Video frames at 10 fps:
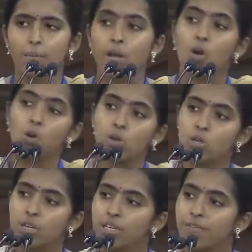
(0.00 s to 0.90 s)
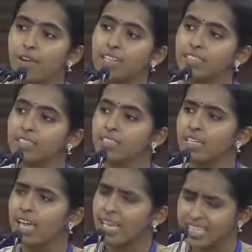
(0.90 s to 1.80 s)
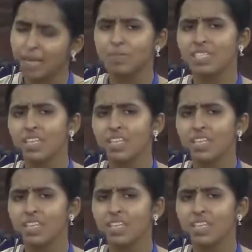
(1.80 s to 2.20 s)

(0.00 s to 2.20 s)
By overlooking differences, accepting